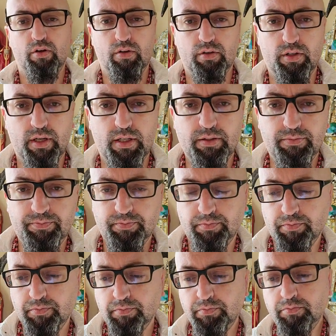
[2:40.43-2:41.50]
Okay?
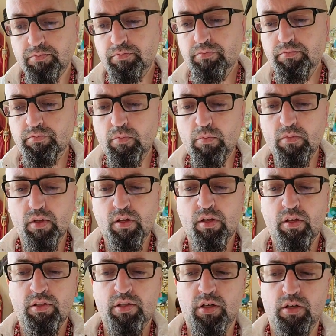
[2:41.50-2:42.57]

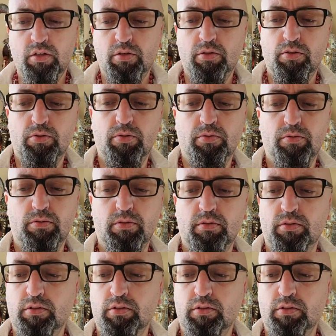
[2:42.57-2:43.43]
So,